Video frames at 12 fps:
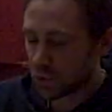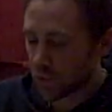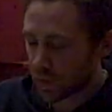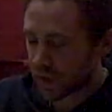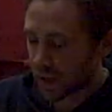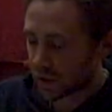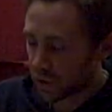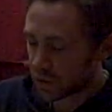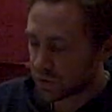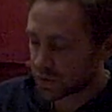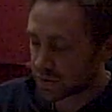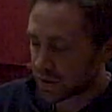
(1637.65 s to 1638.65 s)
will we get
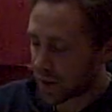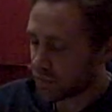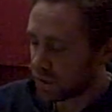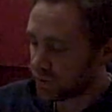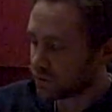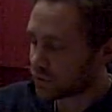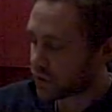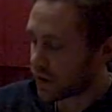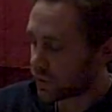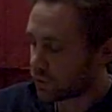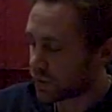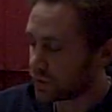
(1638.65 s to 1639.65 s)
closer to that peace and
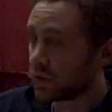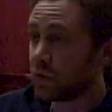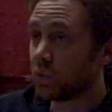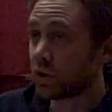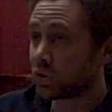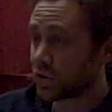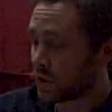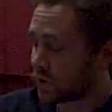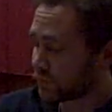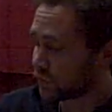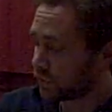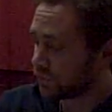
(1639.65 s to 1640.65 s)
tranquility we
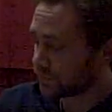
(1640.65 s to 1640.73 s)
yearn for.